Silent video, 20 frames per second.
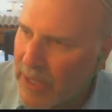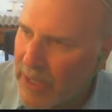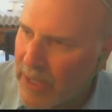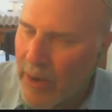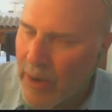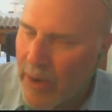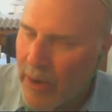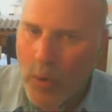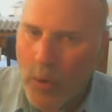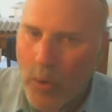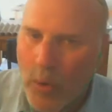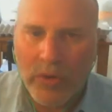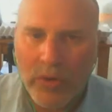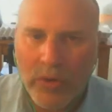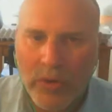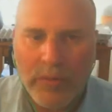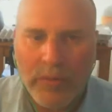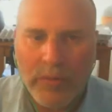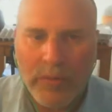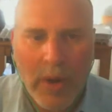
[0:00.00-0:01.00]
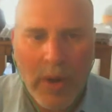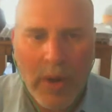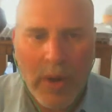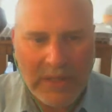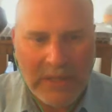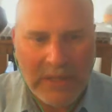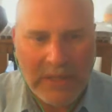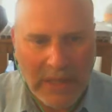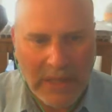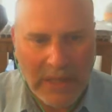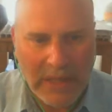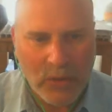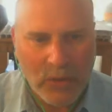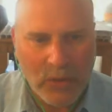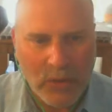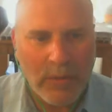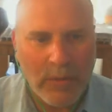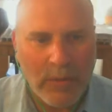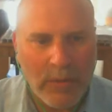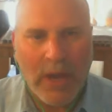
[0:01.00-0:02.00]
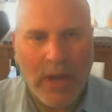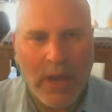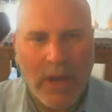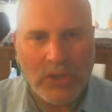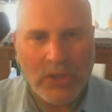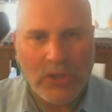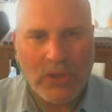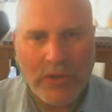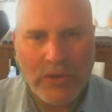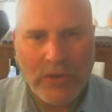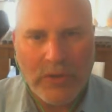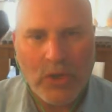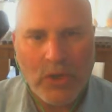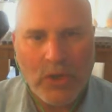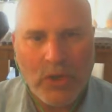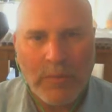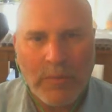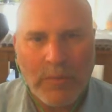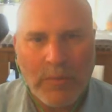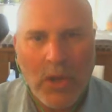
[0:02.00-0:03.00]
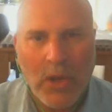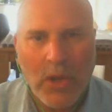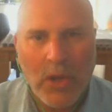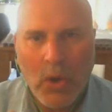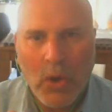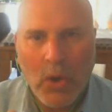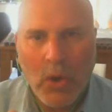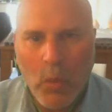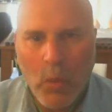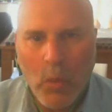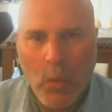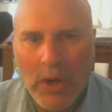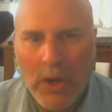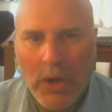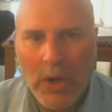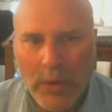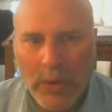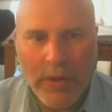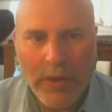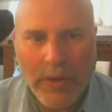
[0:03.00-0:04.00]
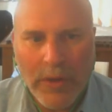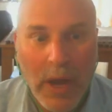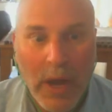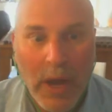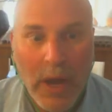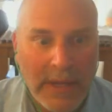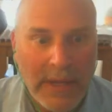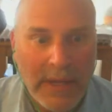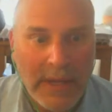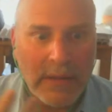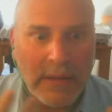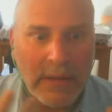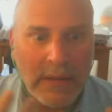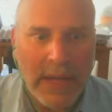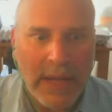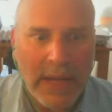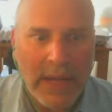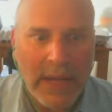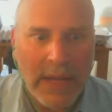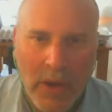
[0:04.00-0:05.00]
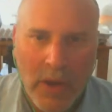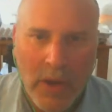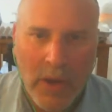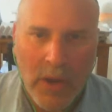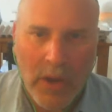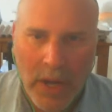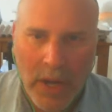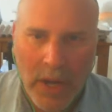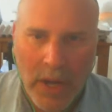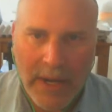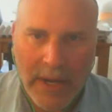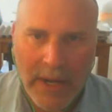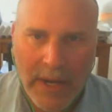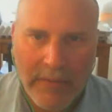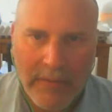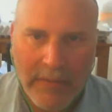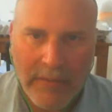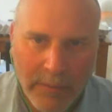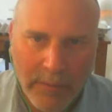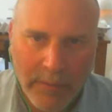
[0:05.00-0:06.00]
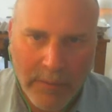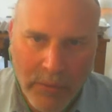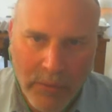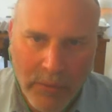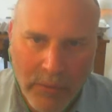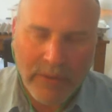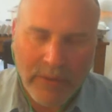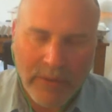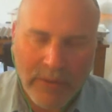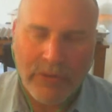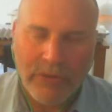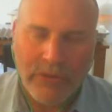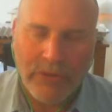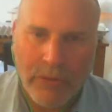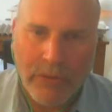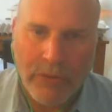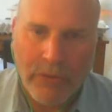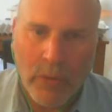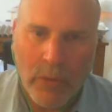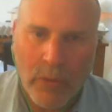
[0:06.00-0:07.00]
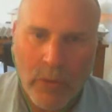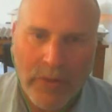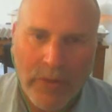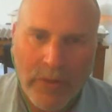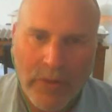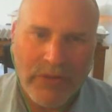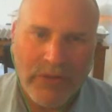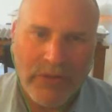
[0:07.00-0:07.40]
Now you are going to be my slaves. You're going to be my servants. You're going to be one with God in the land of God that I've promised to your forefathers.